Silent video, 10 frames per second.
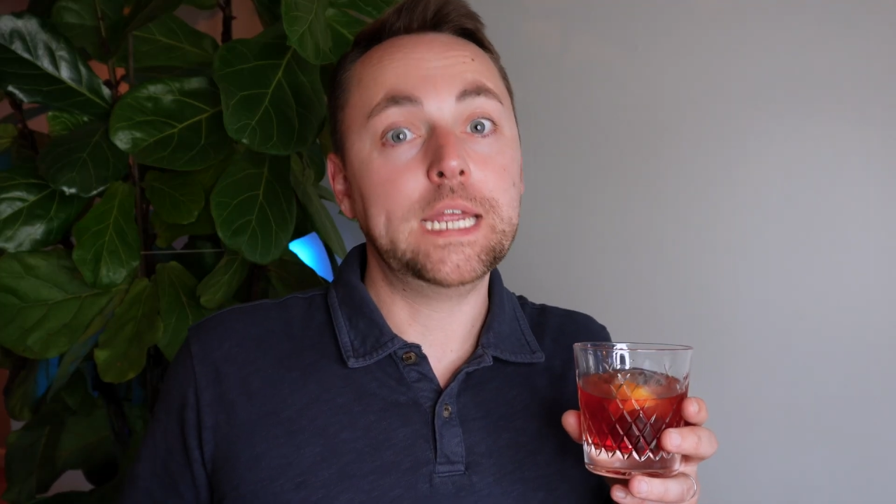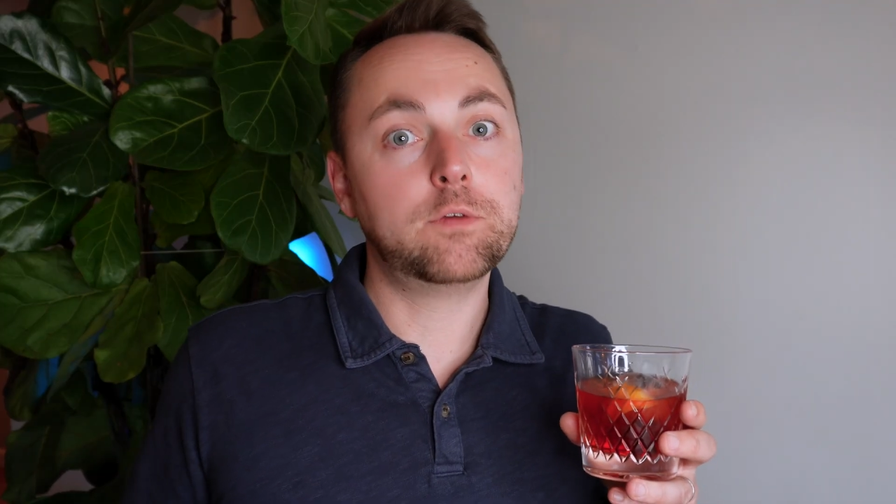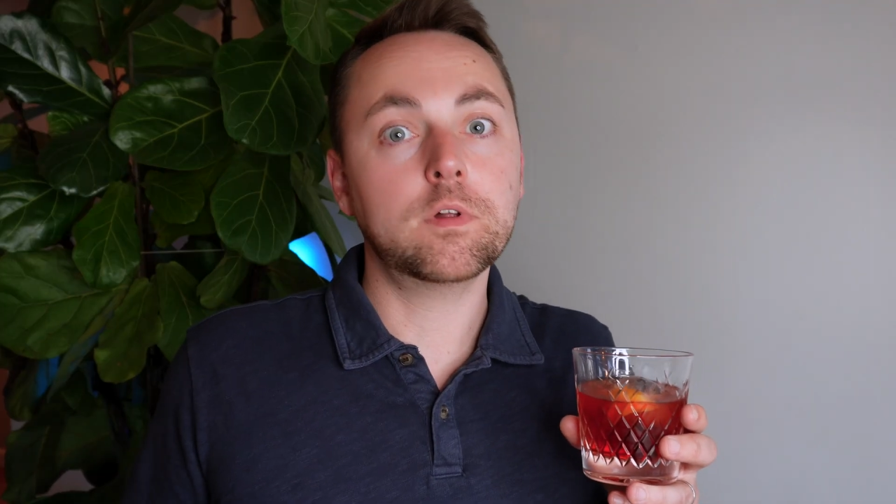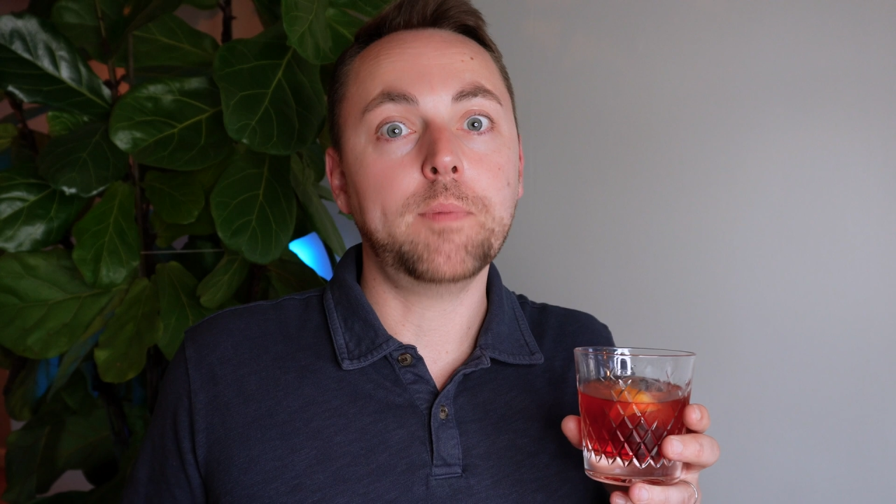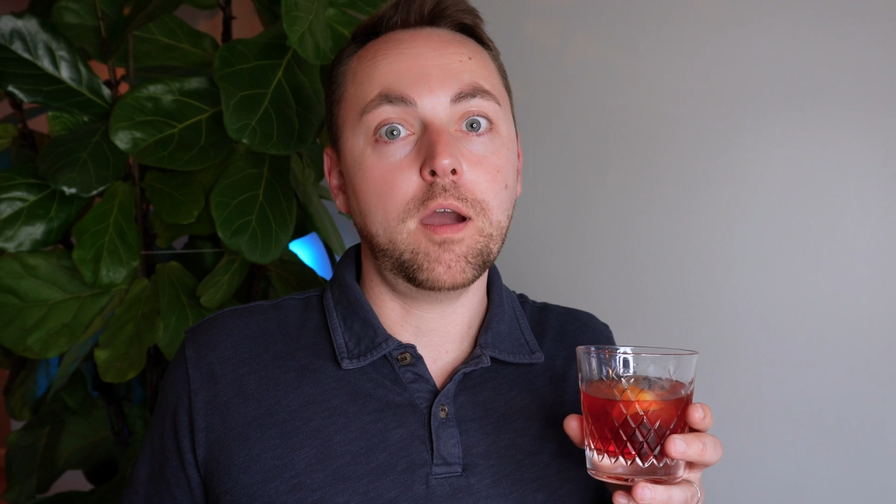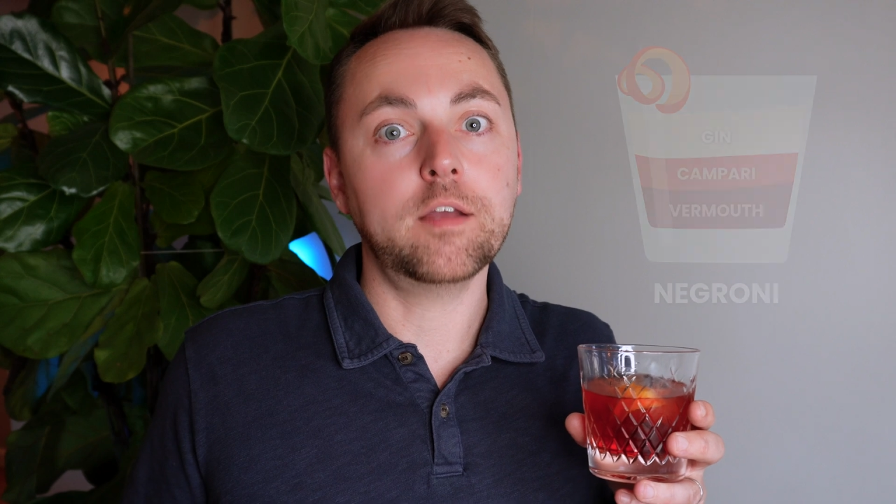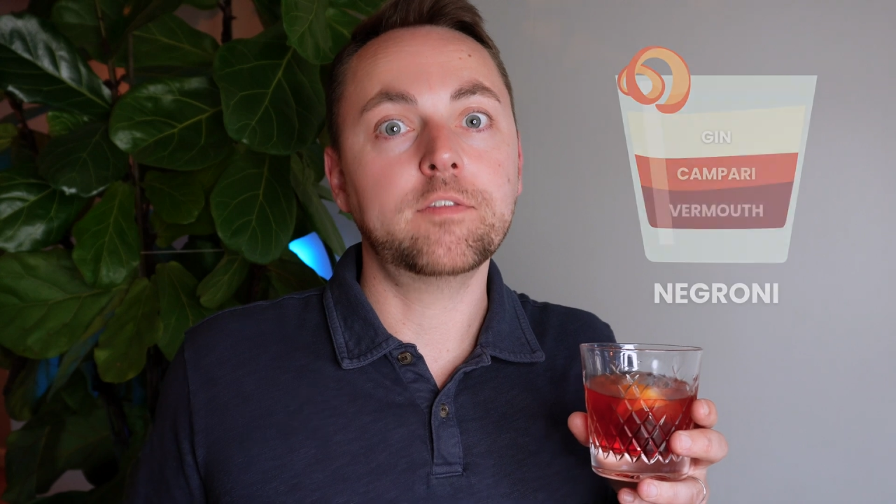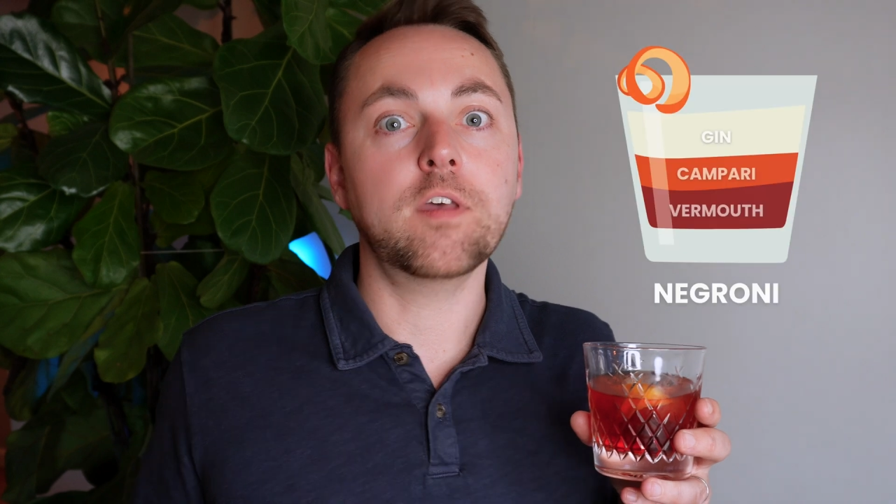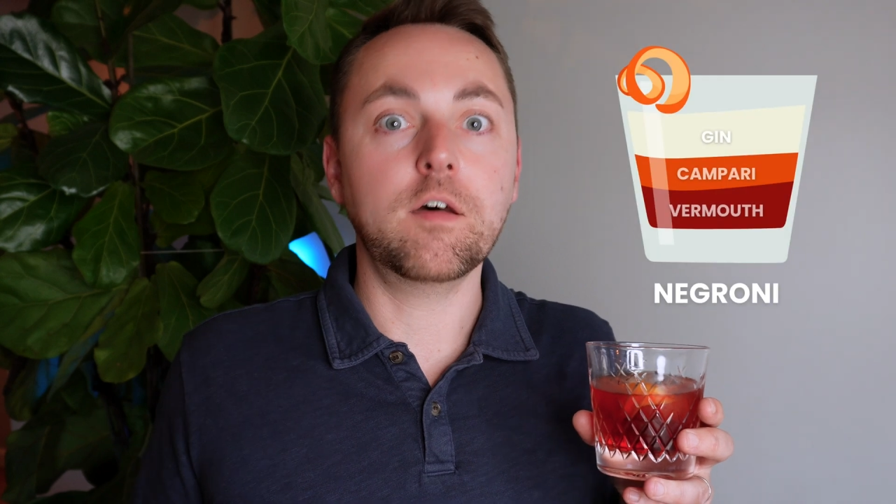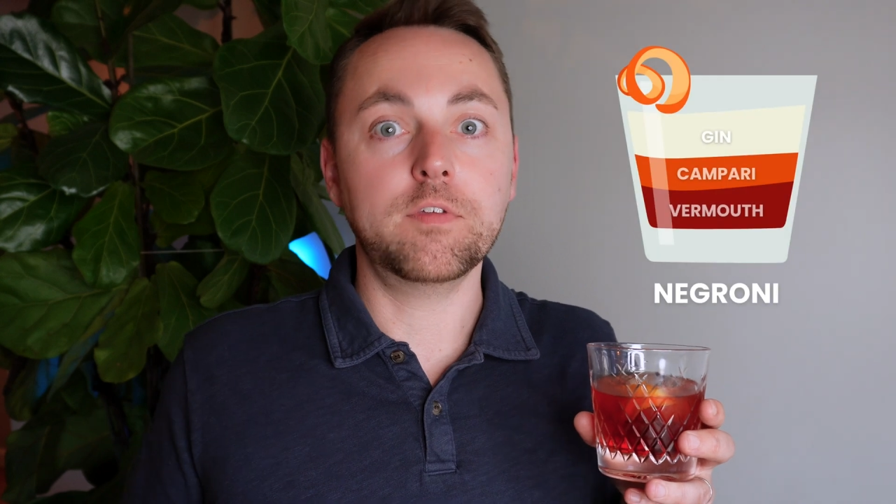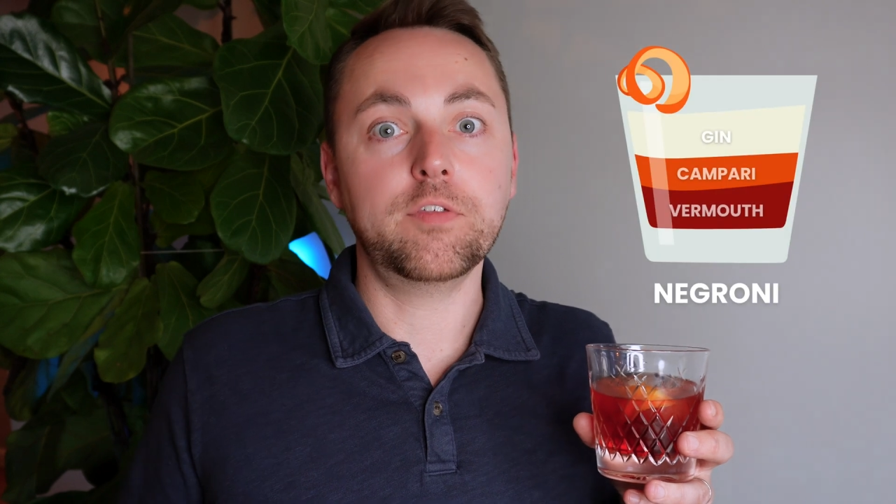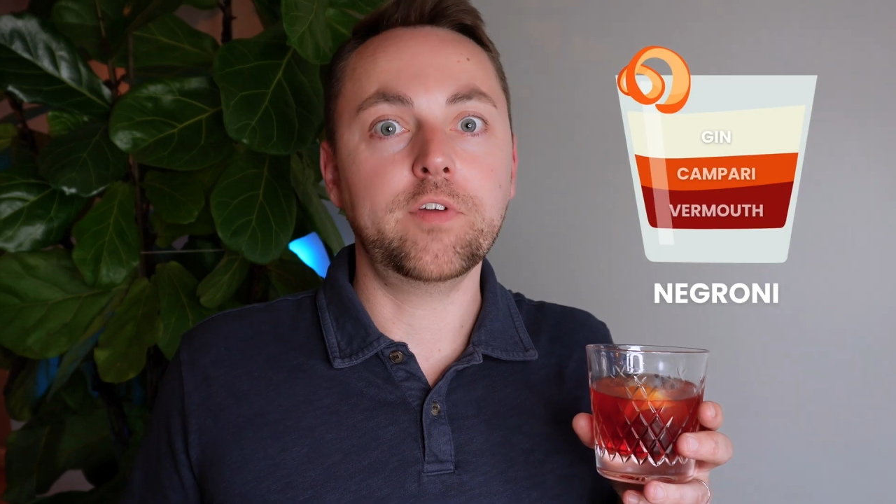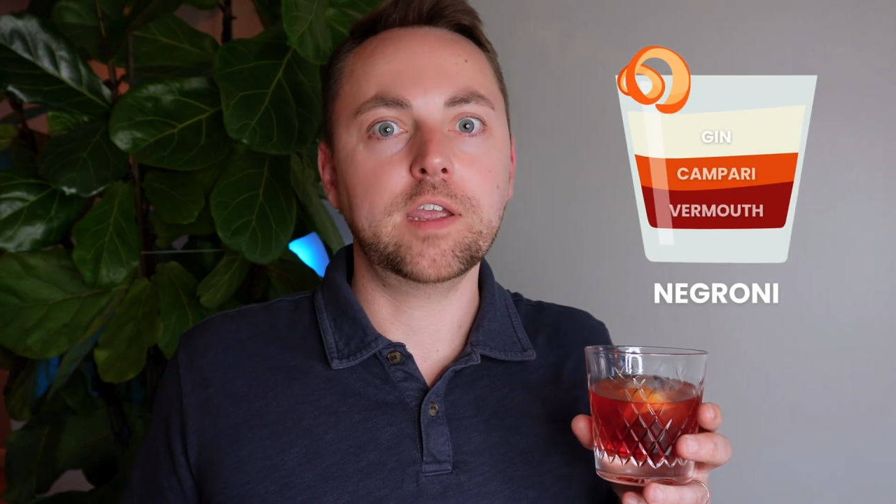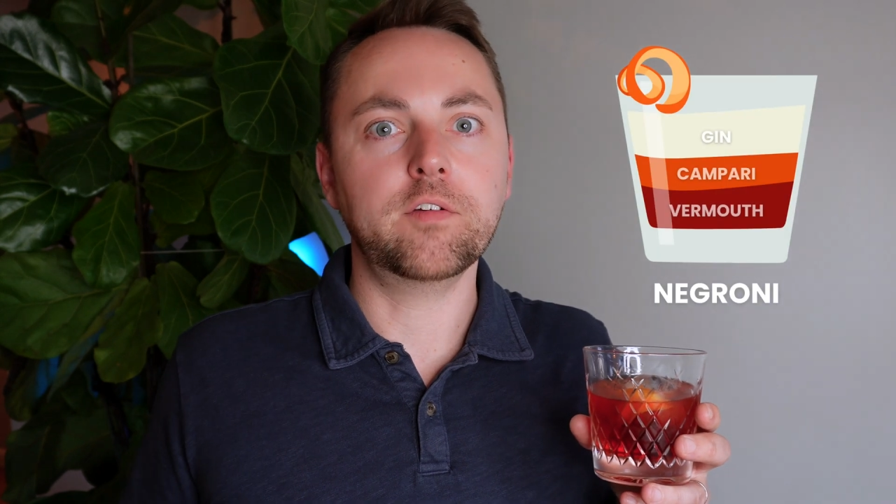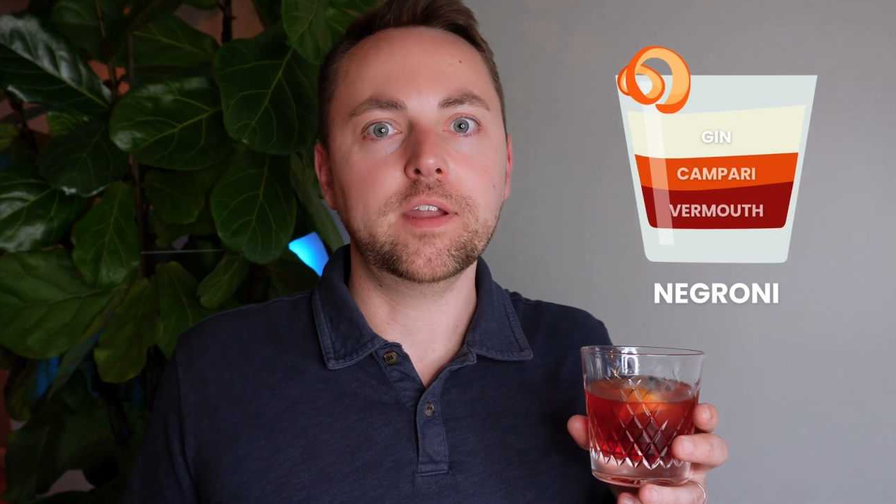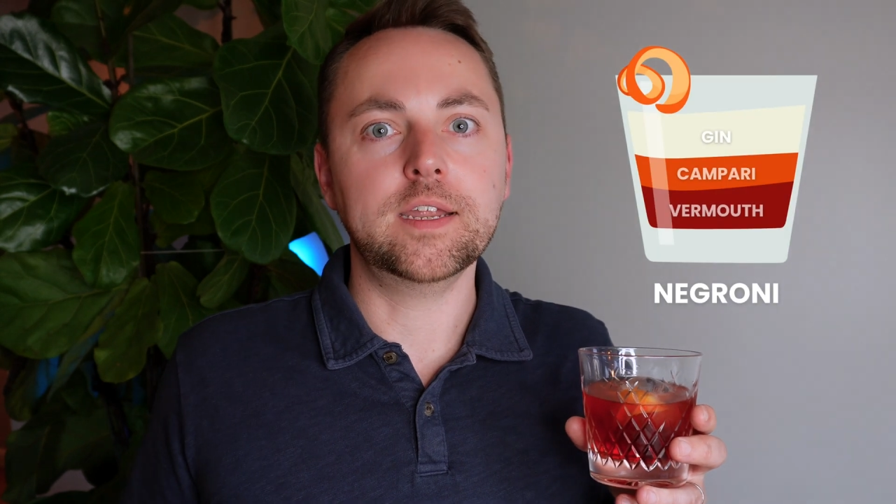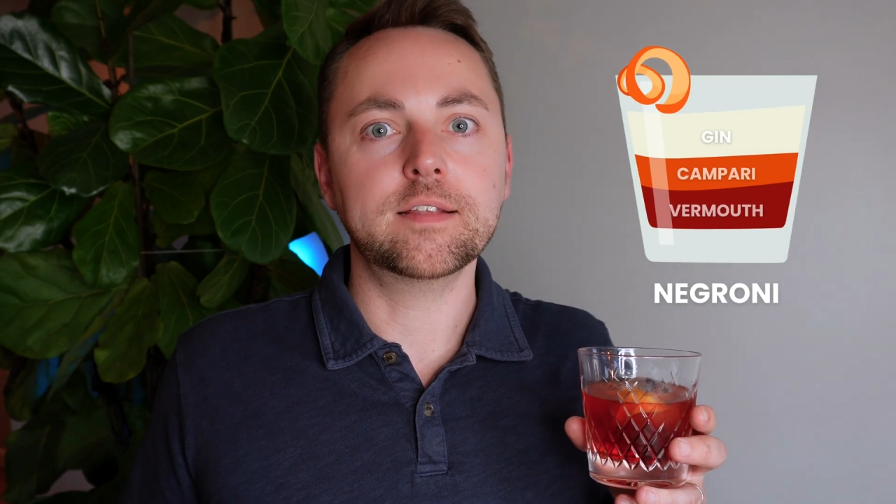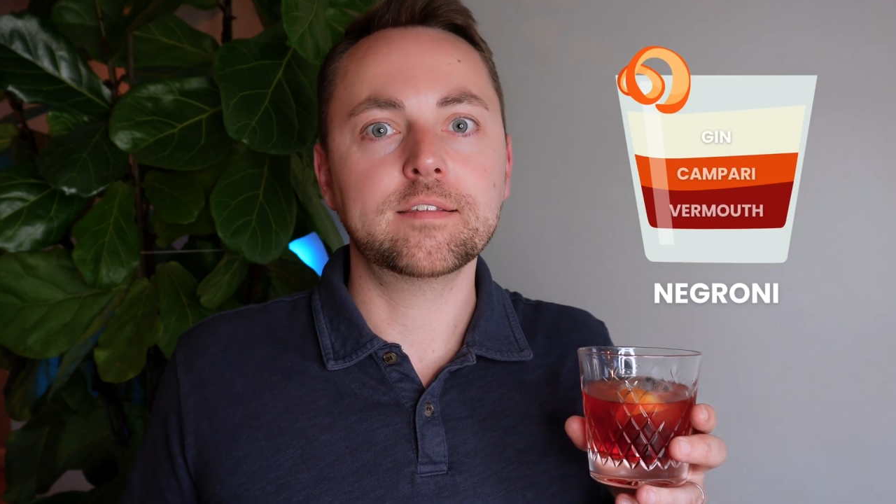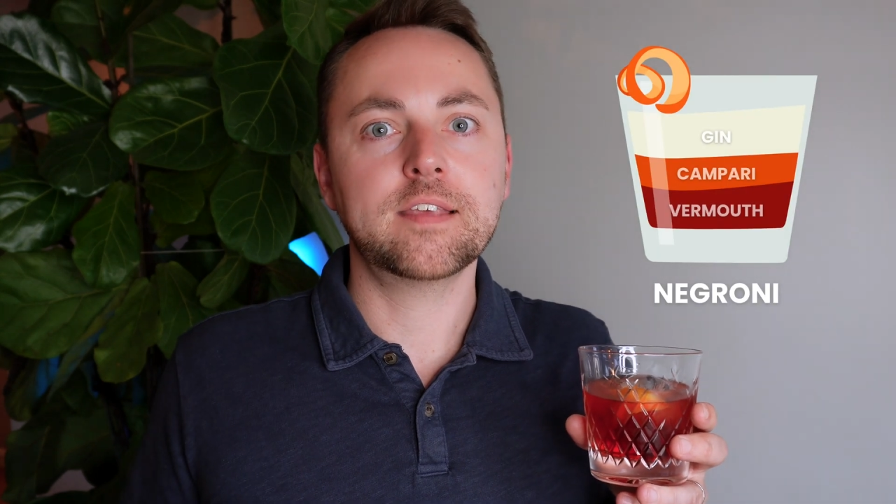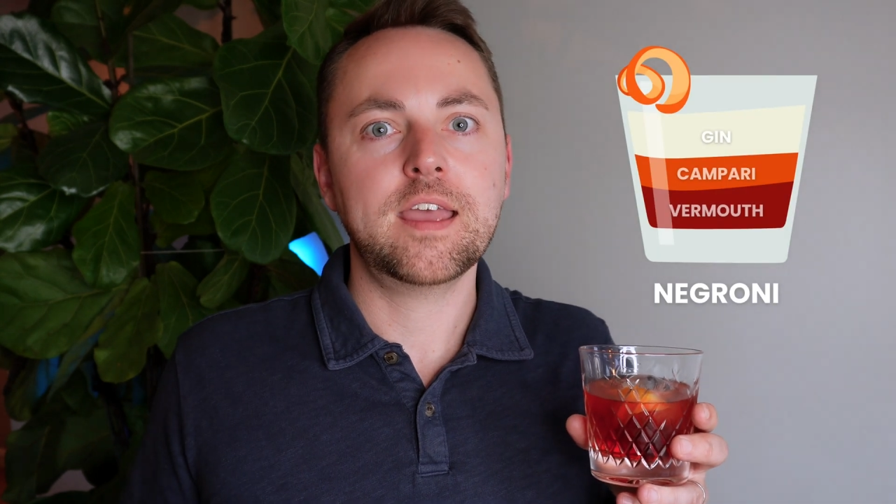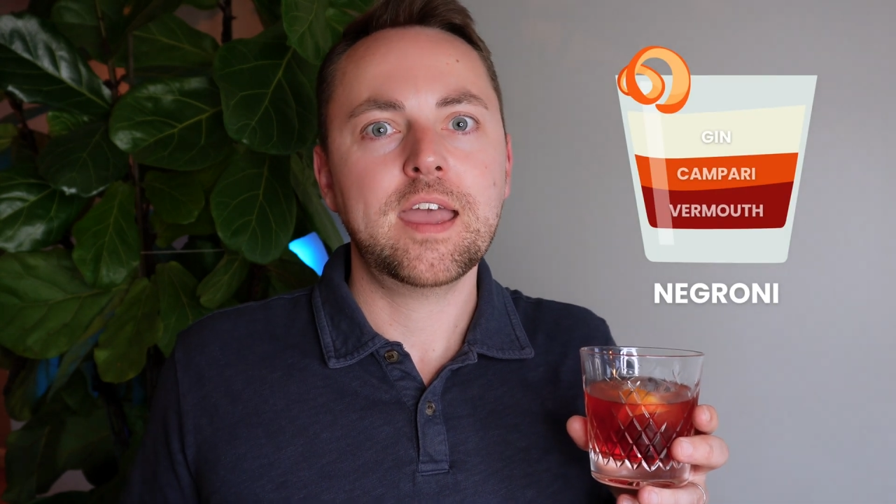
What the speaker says: equal parts of the three ingredients.